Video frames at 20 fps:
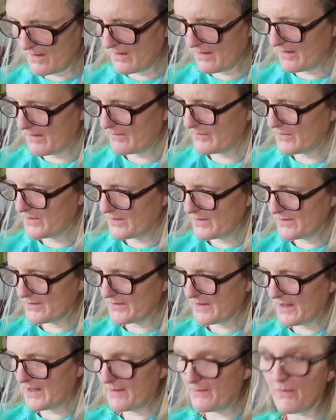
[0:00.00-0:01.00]
and do the
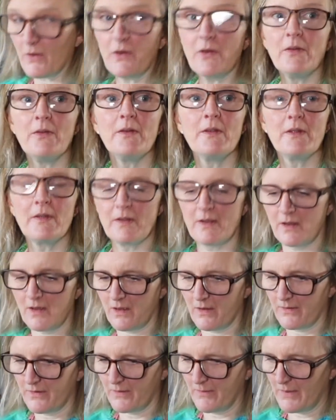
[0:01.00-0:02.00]
same on the
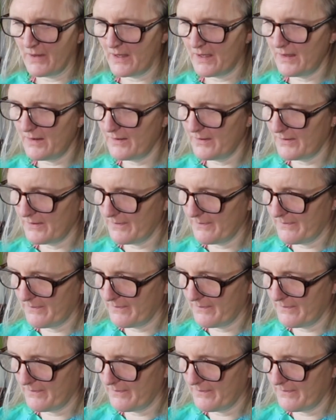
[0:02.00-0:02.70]
other piece.